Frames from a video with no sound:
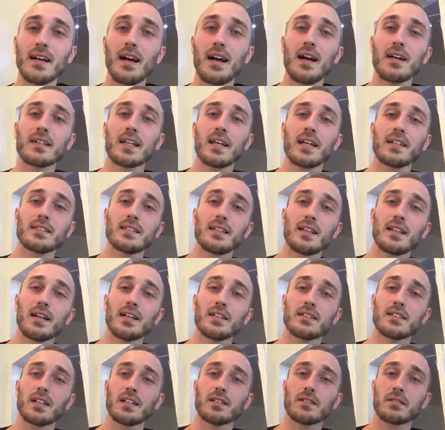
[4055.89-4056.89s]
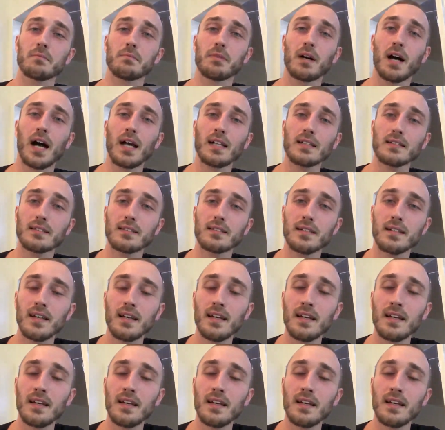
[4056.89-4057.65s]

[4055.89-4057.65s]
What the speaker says: I'll catch you later, Justin Potts.